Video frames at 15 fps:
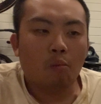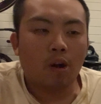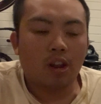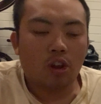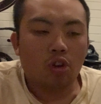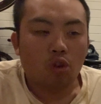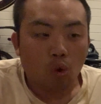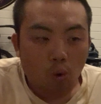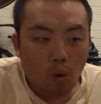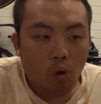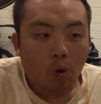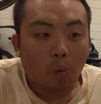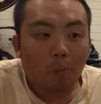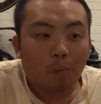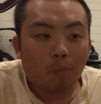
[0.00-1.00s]
when you do
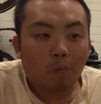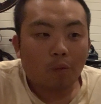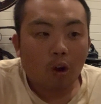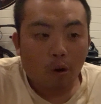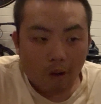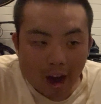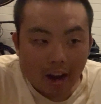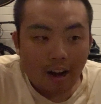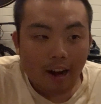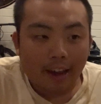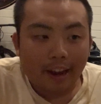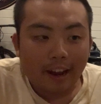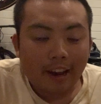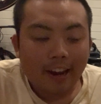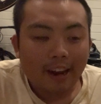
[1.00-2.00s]
it
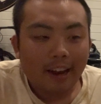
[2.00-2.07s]
correctly,